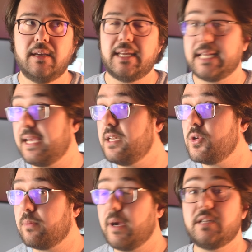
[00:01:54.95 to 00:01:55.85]
And again,
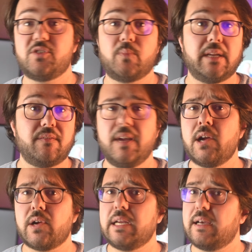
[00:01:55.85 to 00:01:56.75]
your mileage might
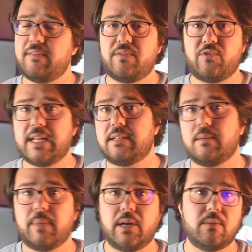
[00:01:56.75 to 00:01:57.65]
vary. I've read
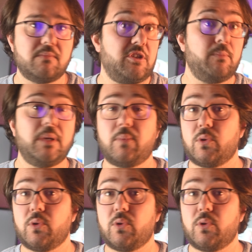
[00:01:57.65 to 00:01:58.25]
about some people